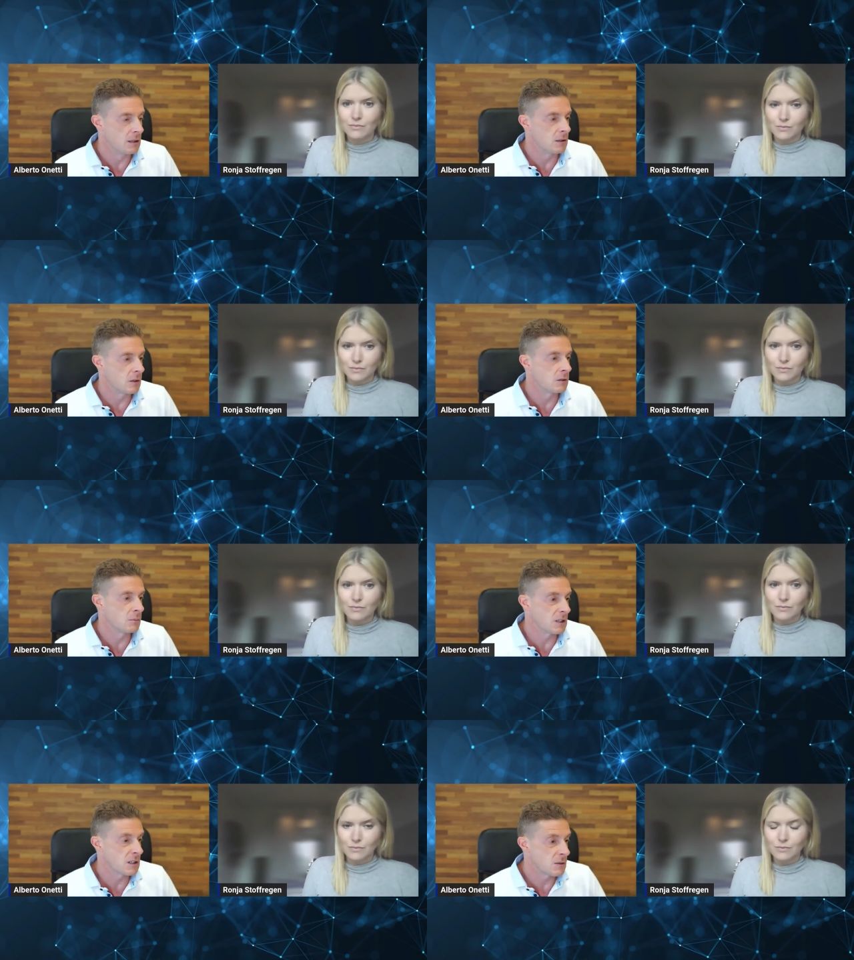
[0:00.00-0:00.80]
Speaker 1: and
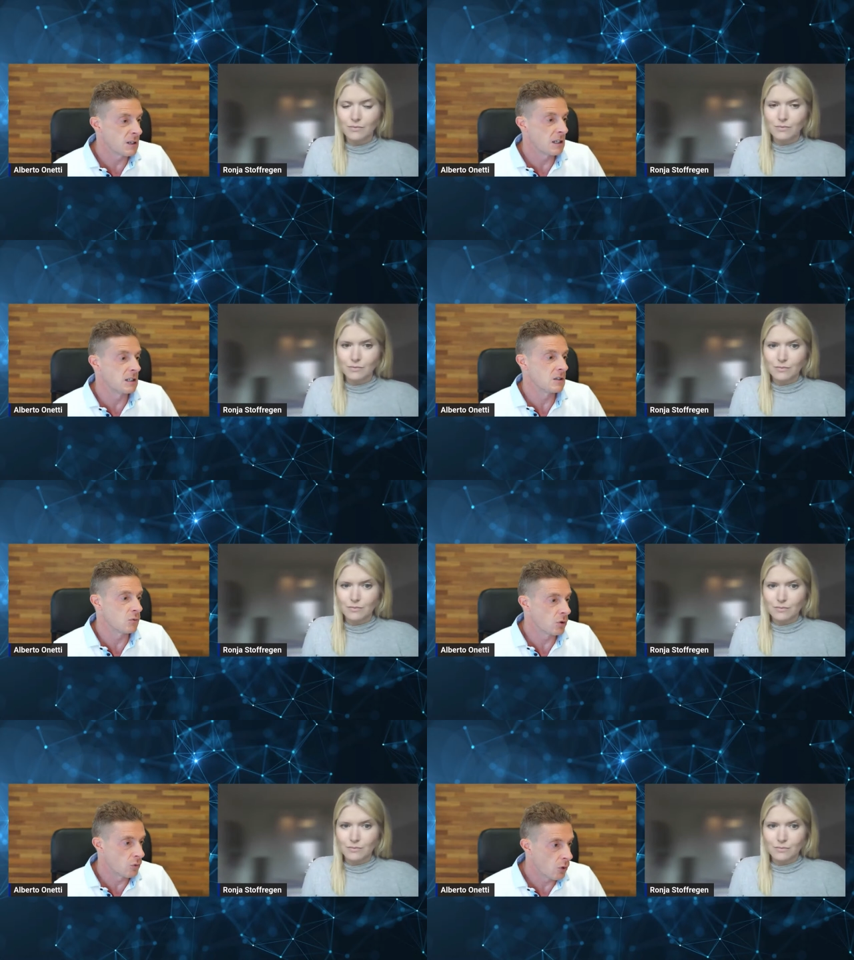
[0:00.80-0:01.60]
that doesn't mean that
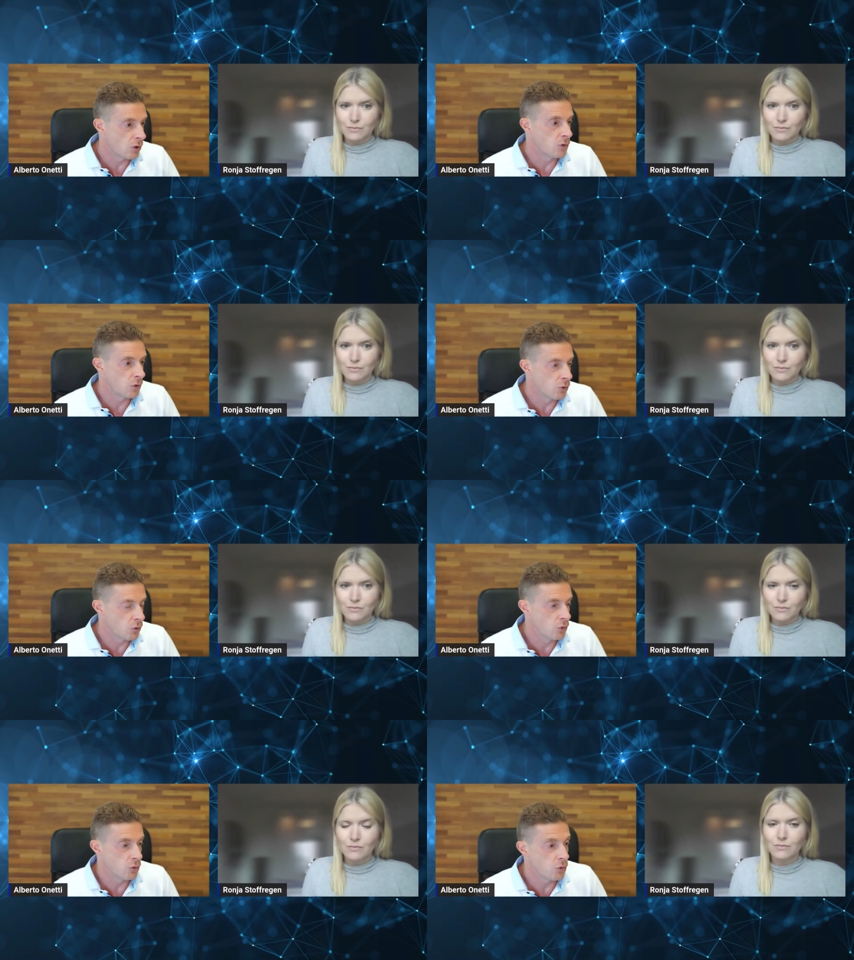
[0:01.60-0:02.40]
it's worth work to,
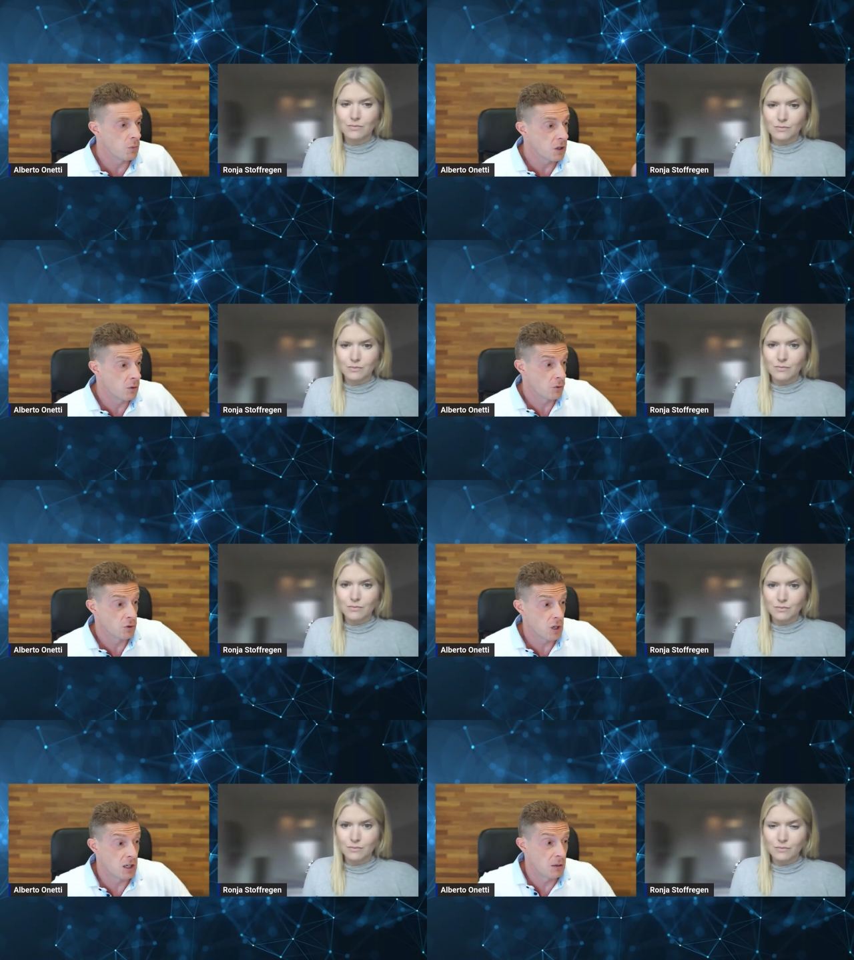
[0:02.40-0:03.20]
to, to be
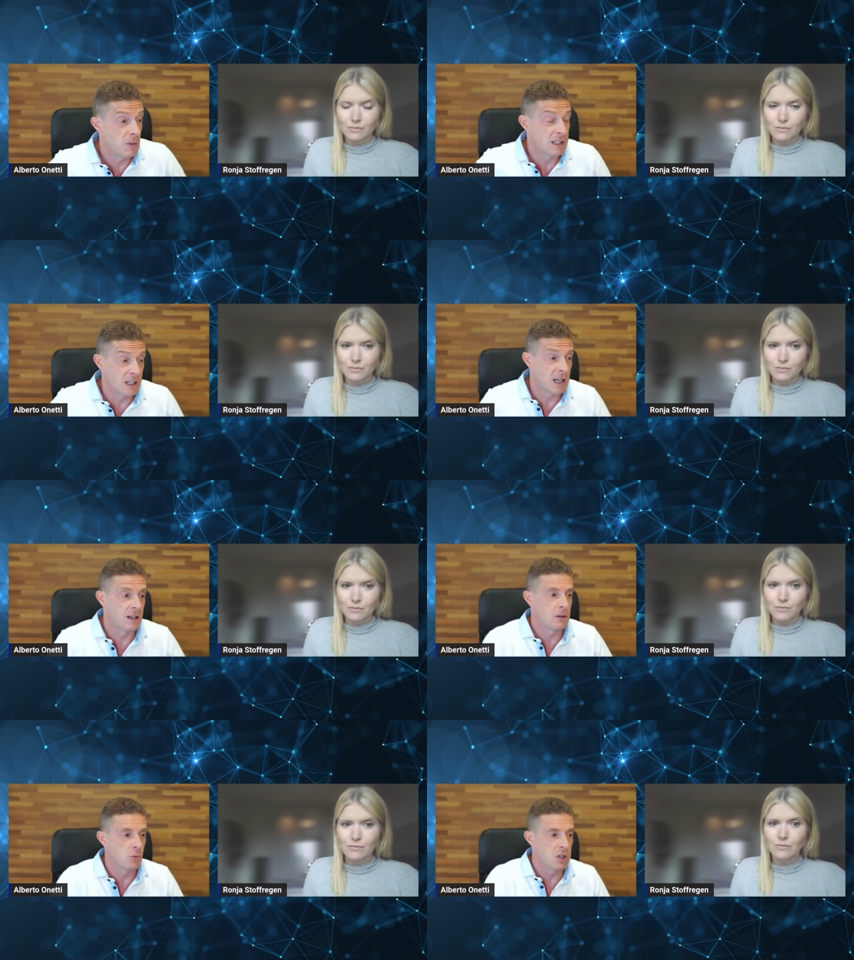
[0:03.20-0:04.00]
contained, but
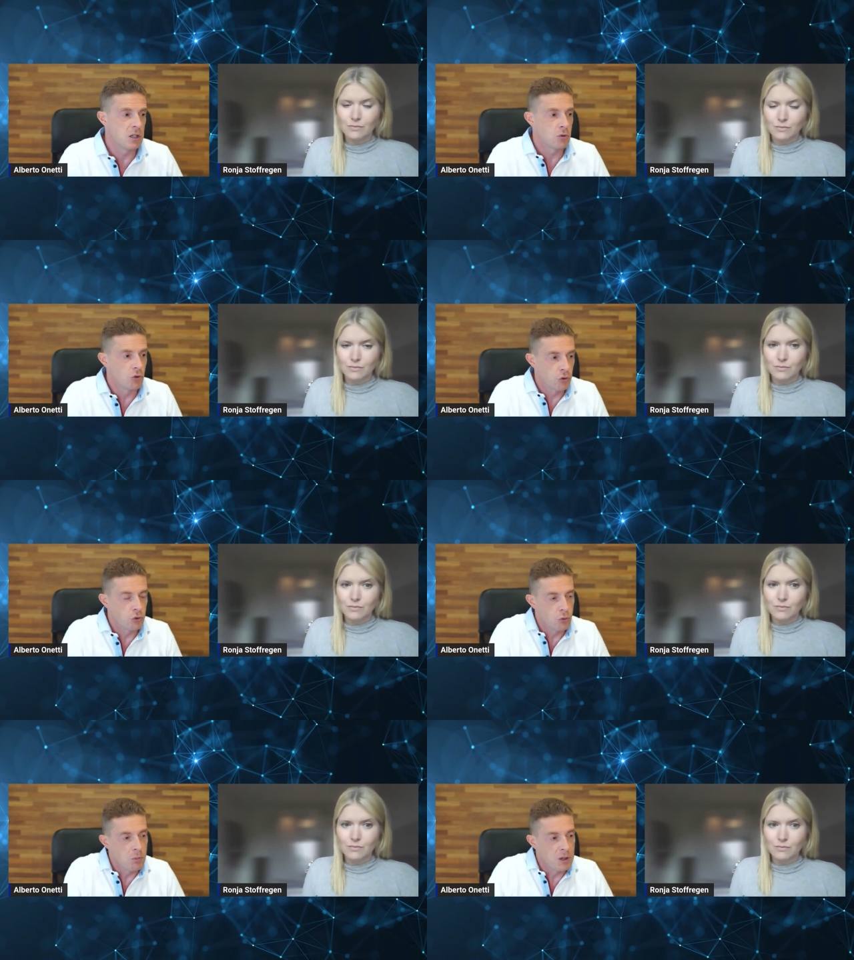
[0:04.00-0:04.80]
again, we need
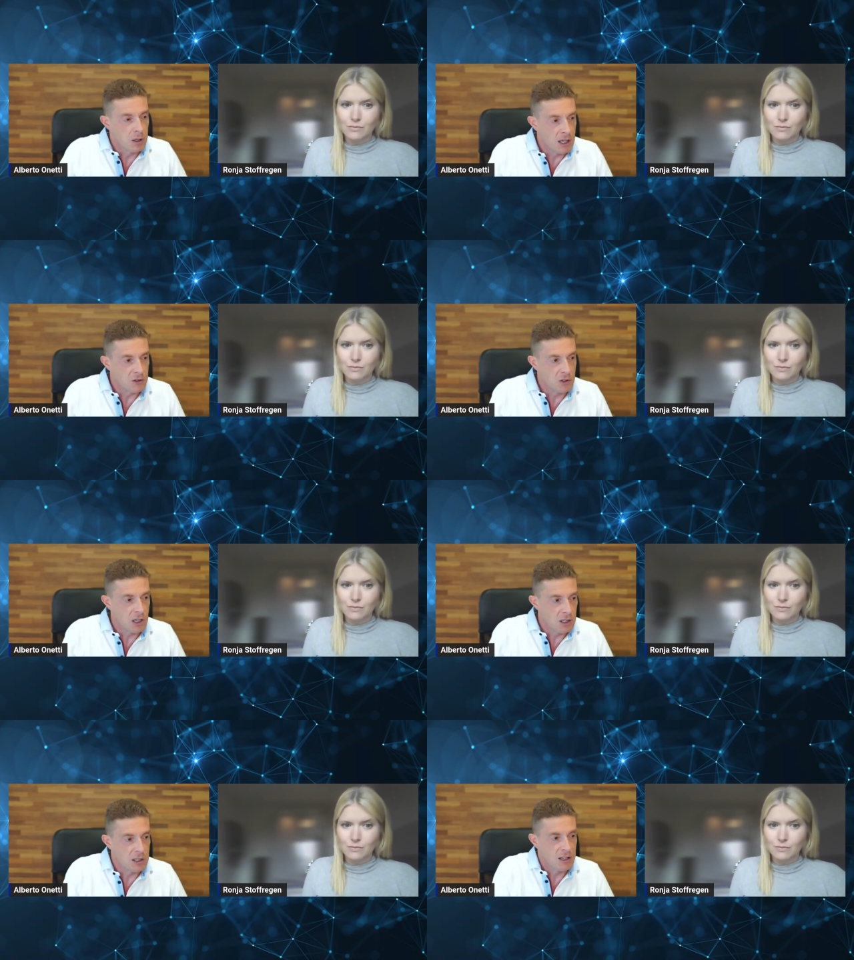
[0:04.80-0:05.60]
also to be, get
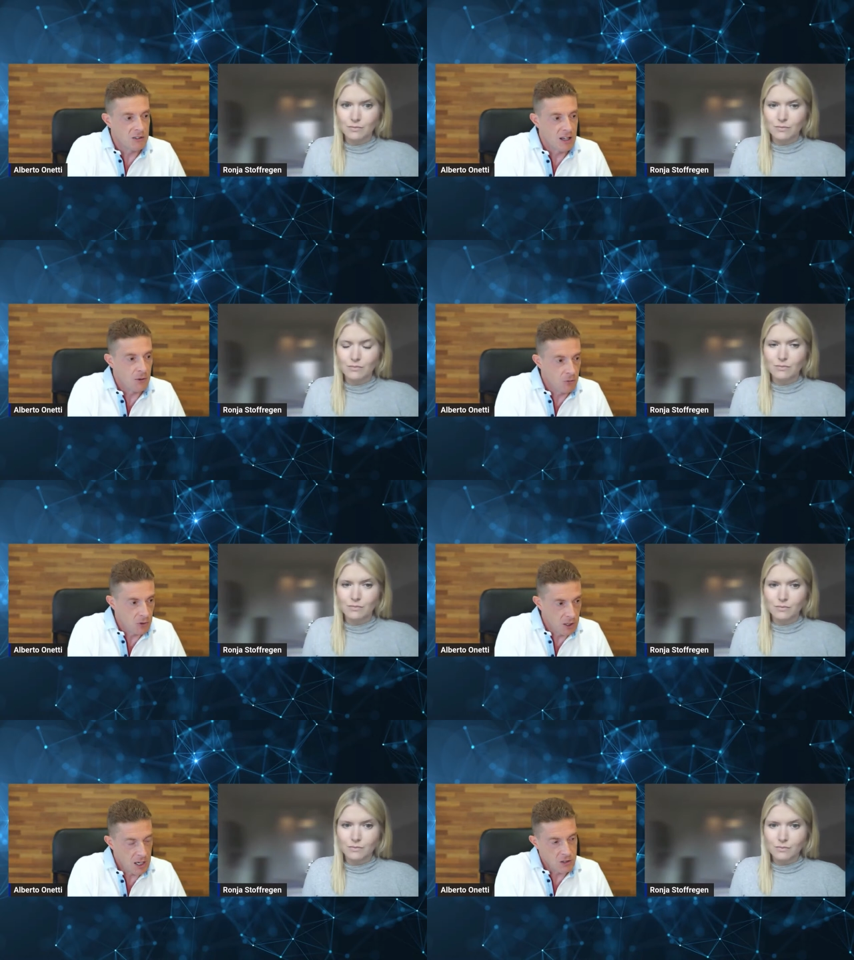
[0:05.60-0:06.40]
ready that
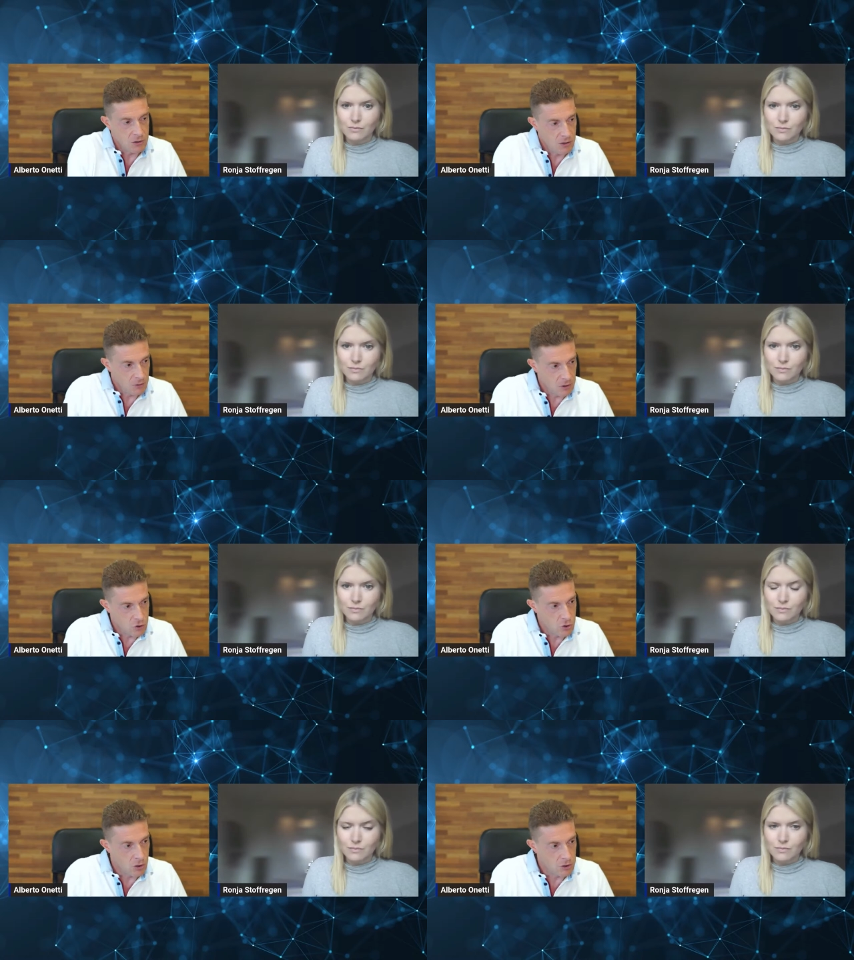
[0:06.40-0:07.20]
something has a
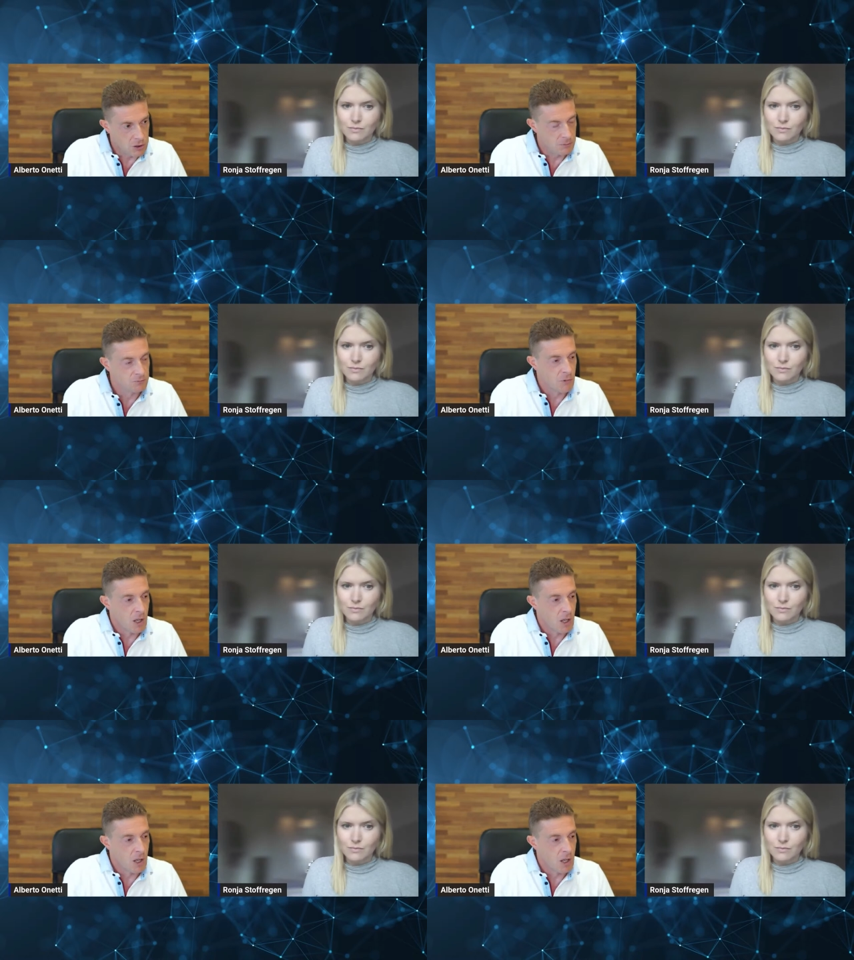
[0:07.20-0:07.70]
definitely shorter